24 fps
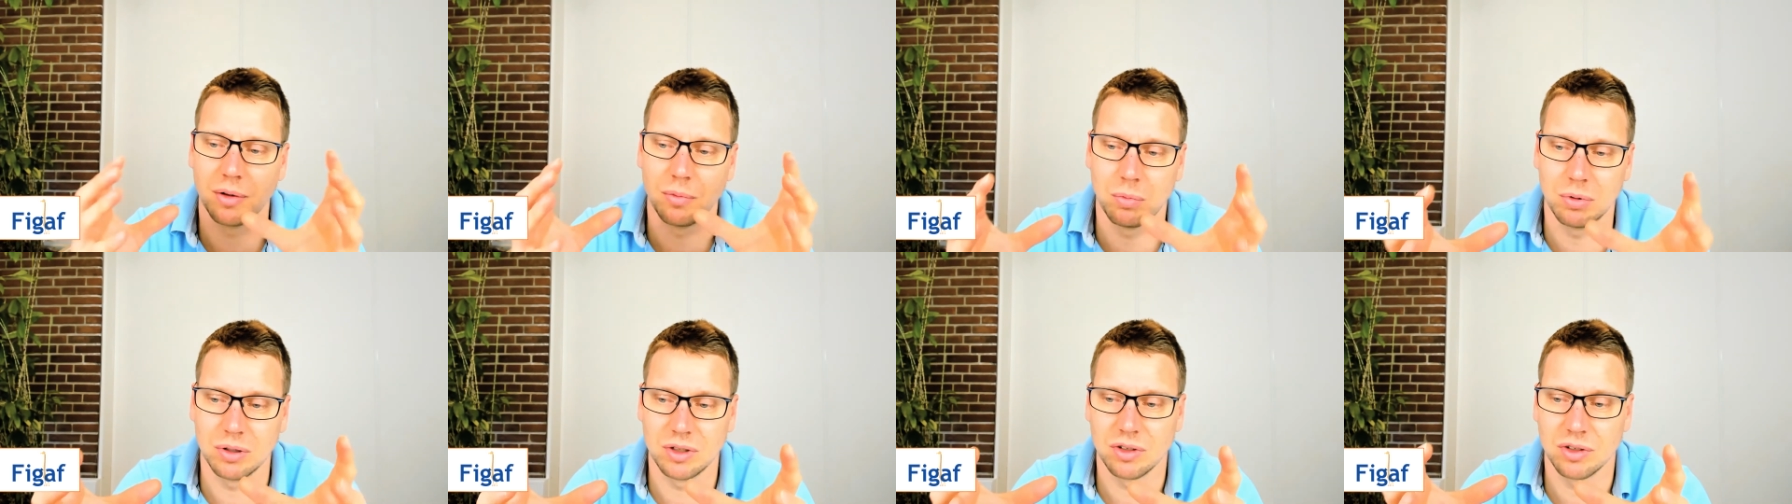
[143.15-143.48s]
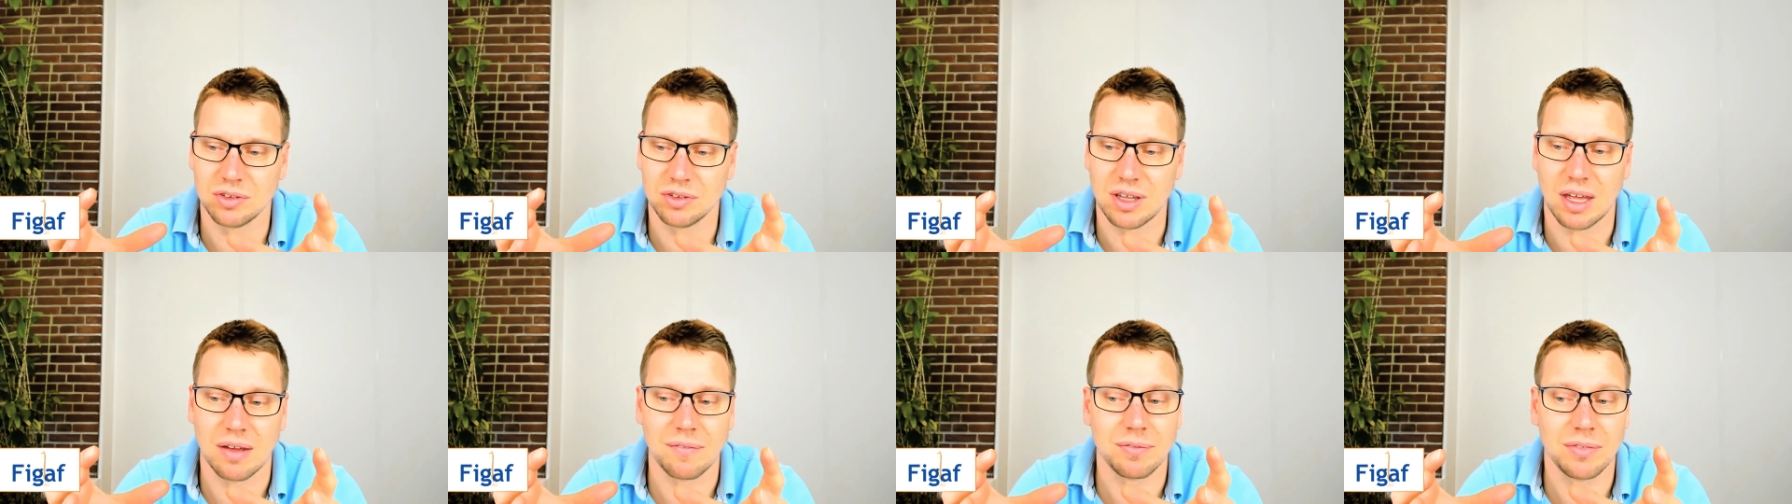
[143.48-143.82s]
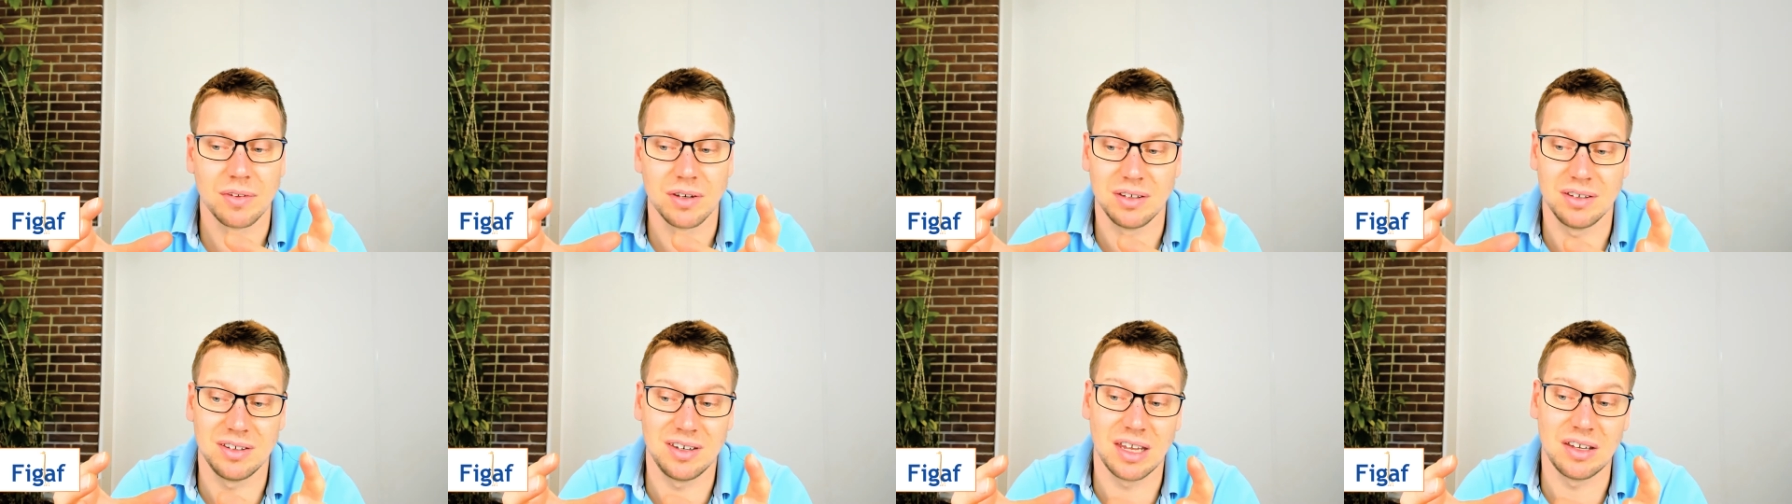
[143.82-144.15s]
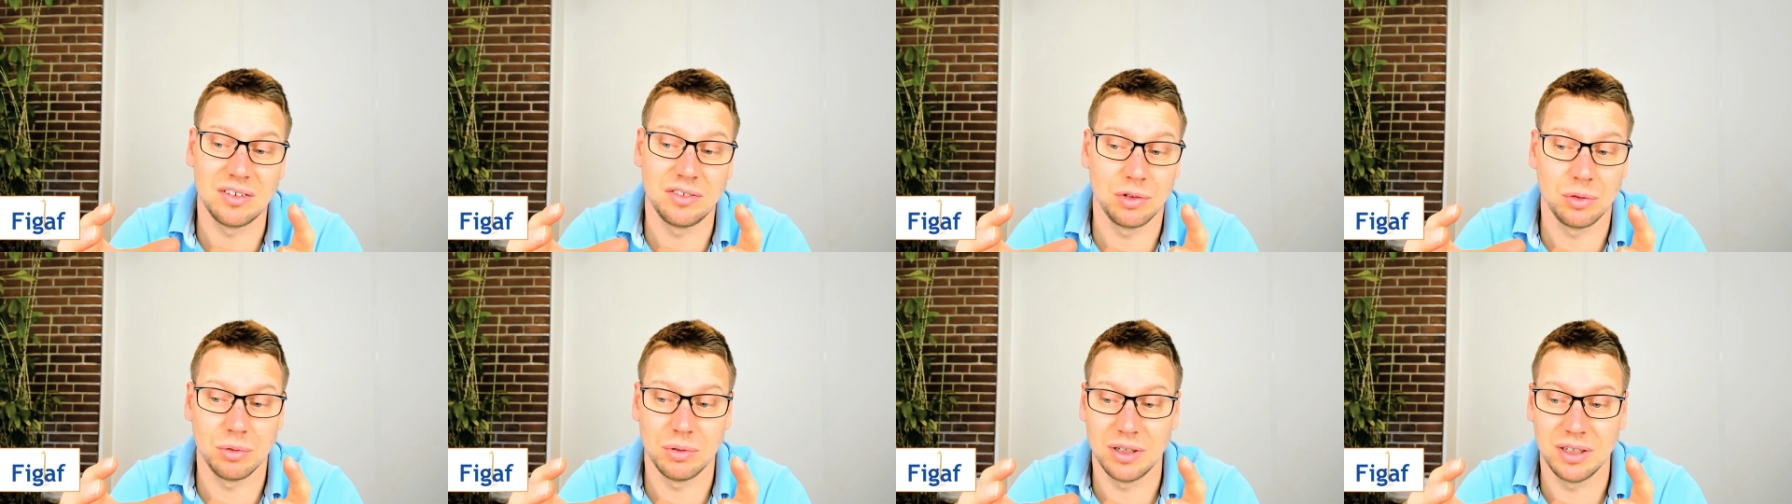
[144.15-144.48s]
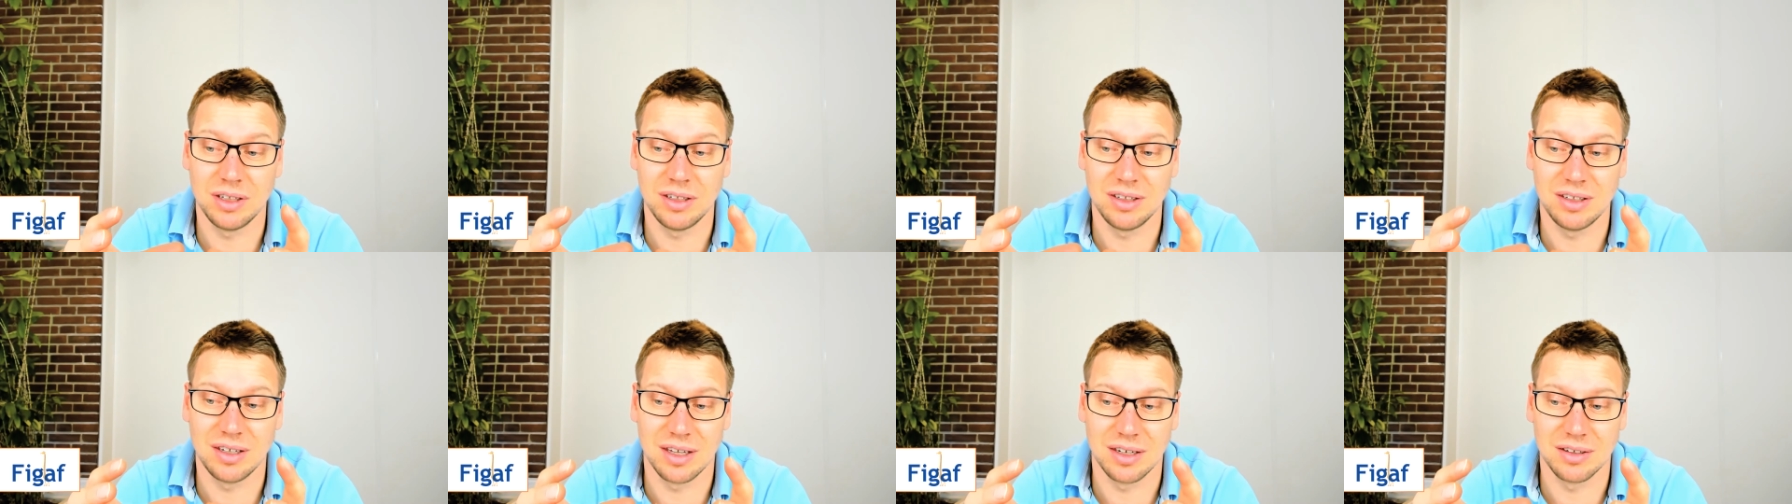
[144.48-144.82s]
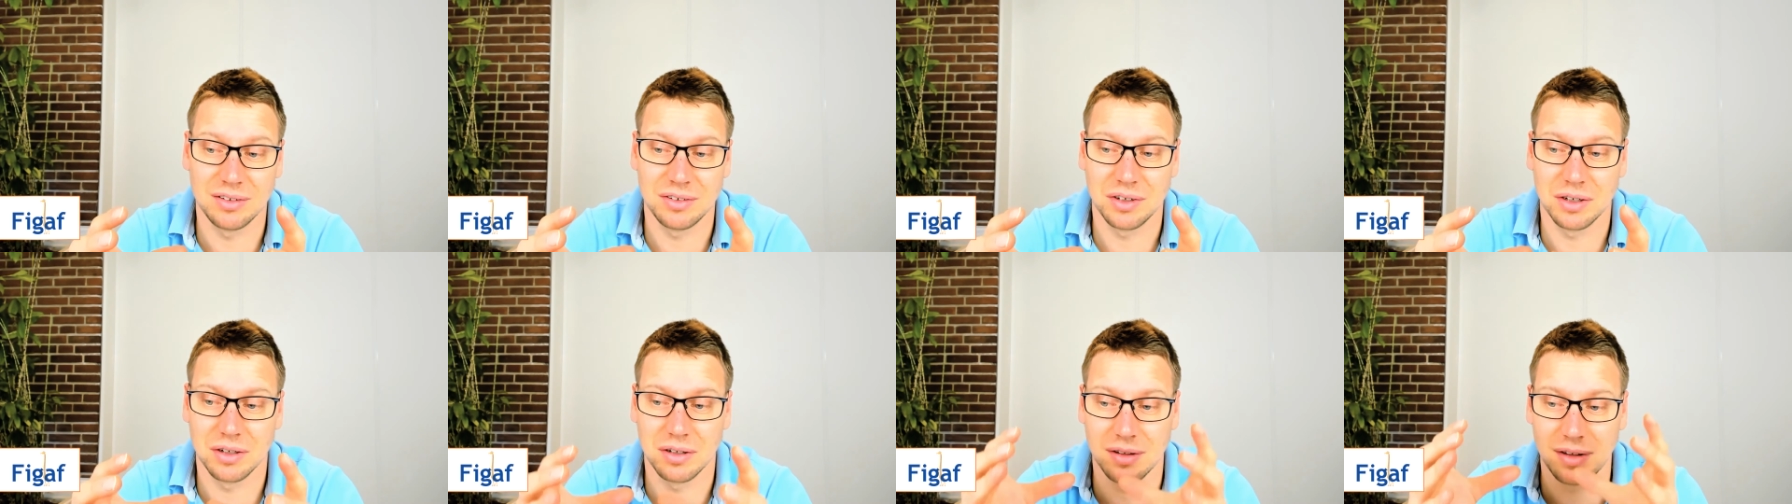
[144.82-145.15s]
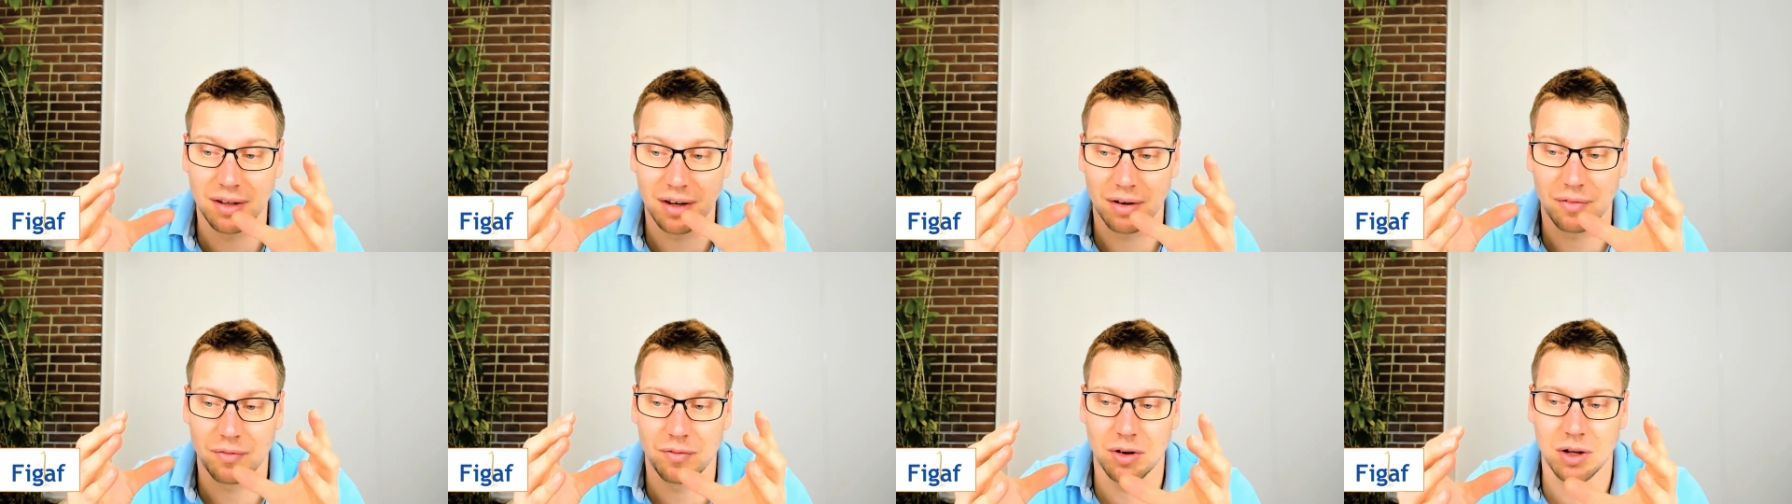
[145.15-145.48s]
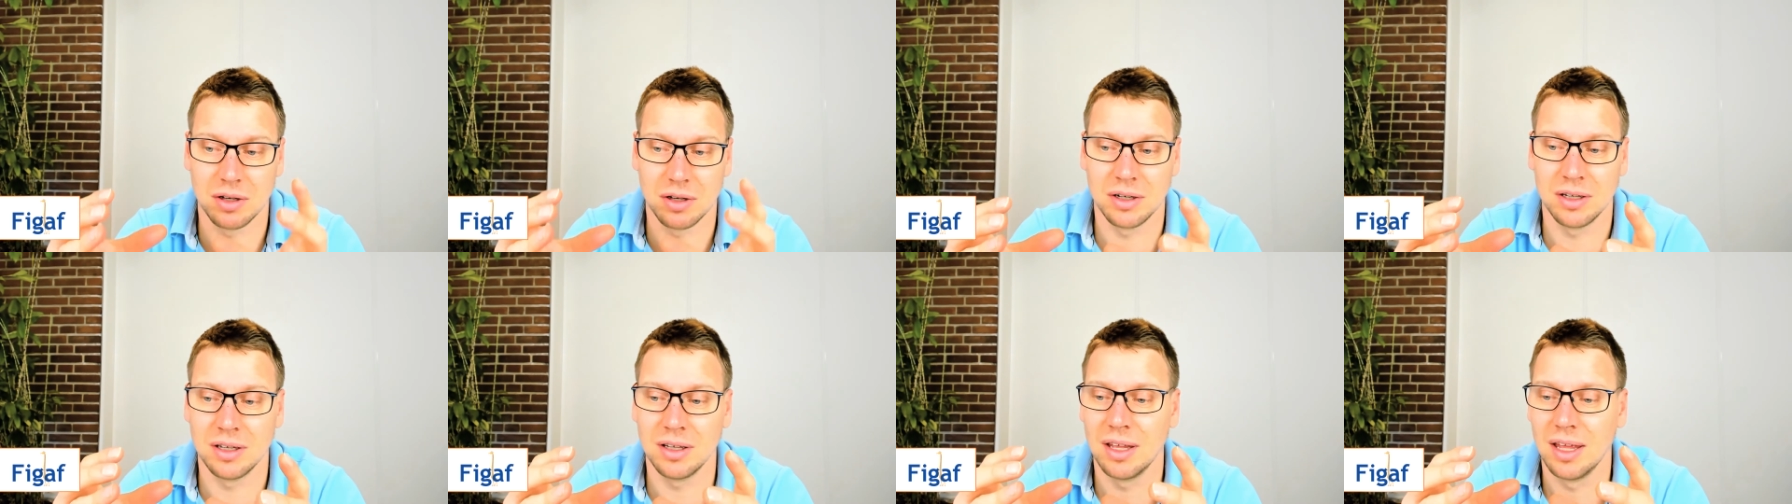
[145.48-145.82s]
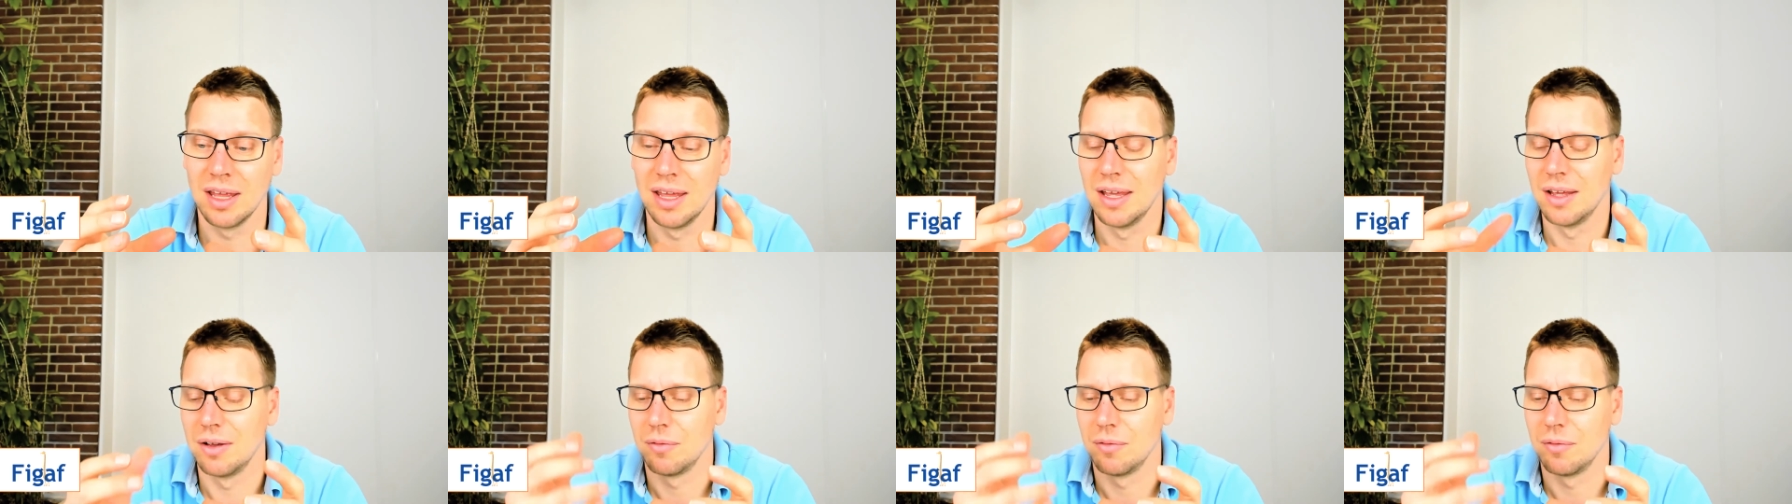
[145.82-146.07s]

we just have the J two E engine there running.